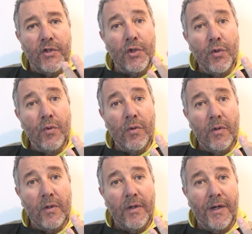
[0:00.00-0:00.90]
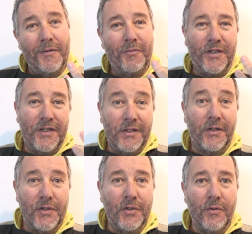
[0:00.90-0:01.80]
new, which is
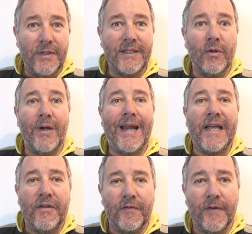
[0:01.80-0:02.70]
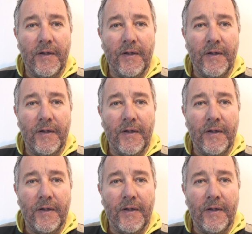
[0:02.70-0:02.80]
not new, it's called life,